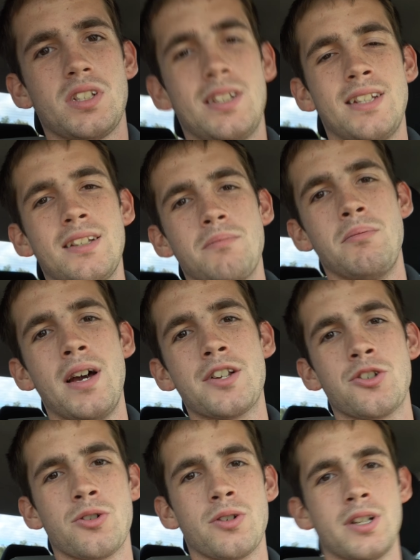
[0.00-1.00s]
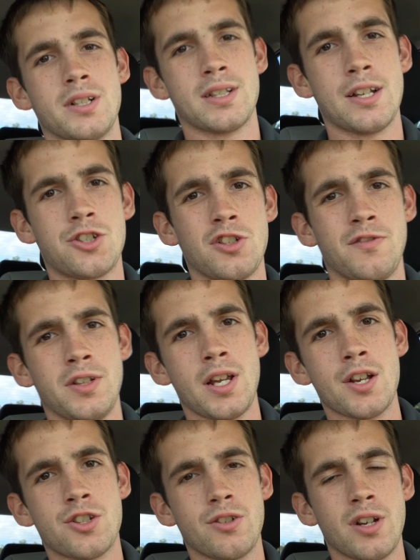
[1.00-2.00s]
didn't measure his SUV
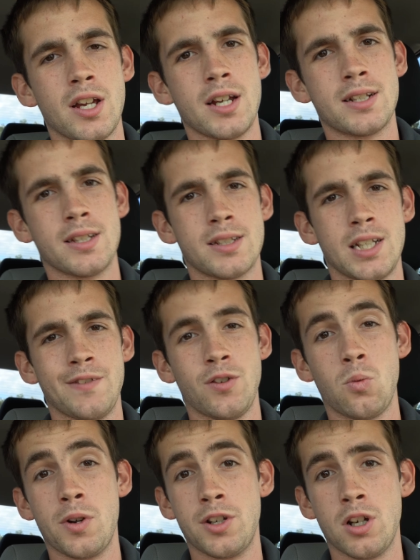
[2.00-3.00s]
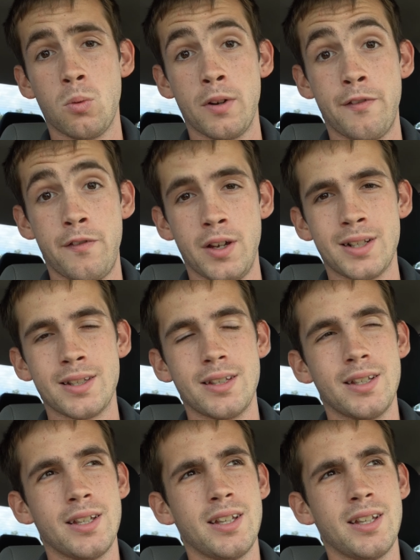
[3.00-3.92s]
yesterday to see if a window would fit.